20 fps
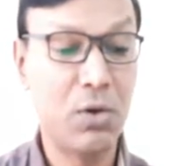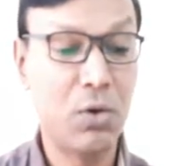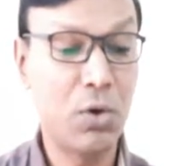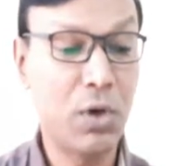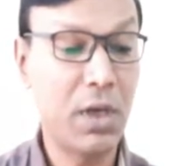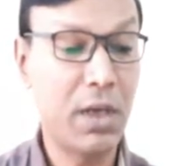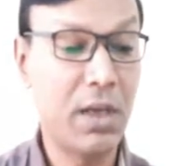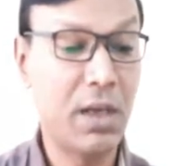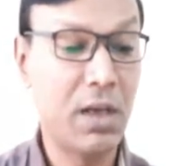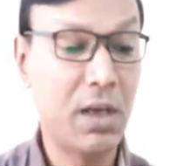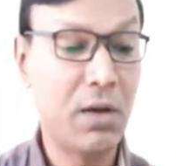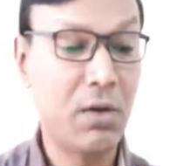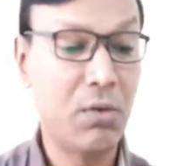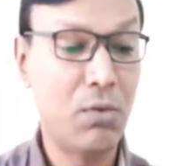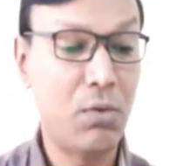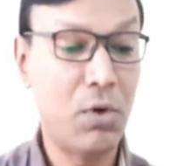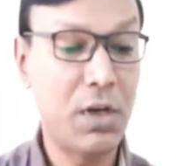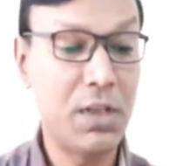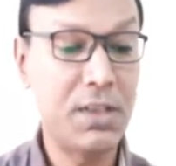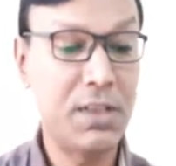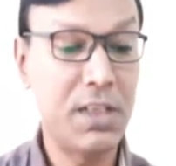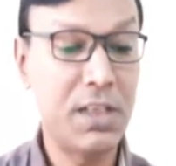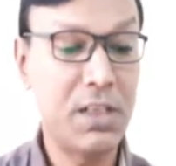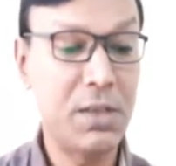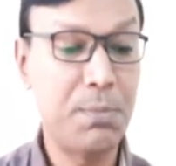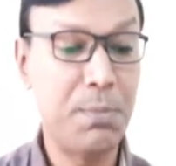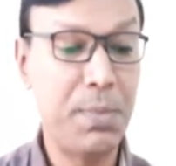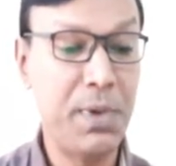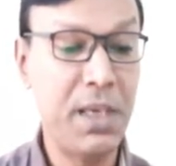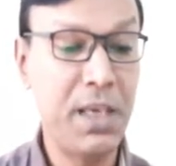Okay what is
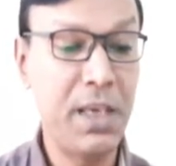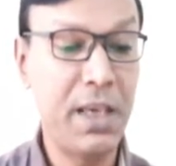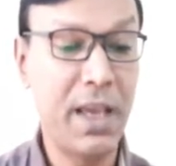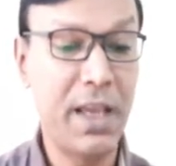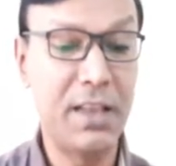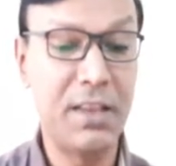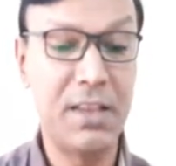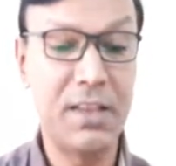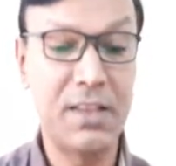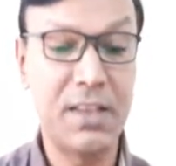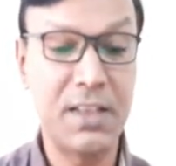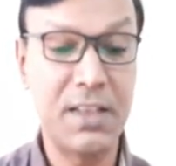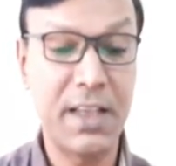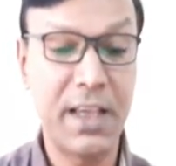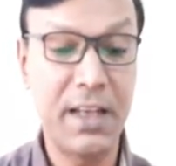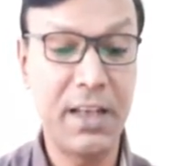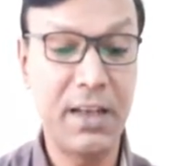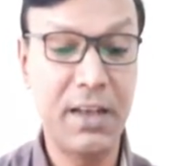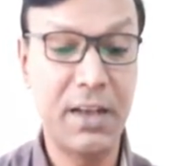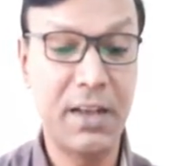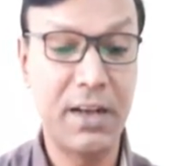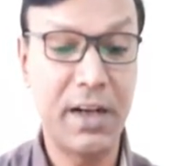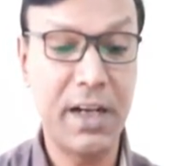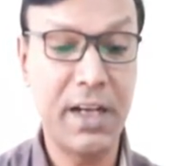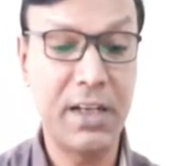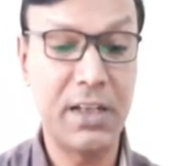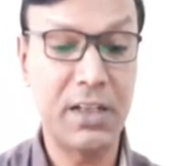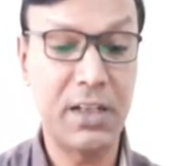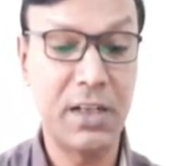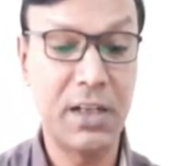this P and this is N
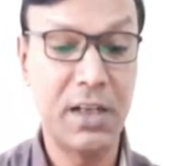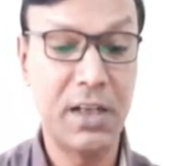right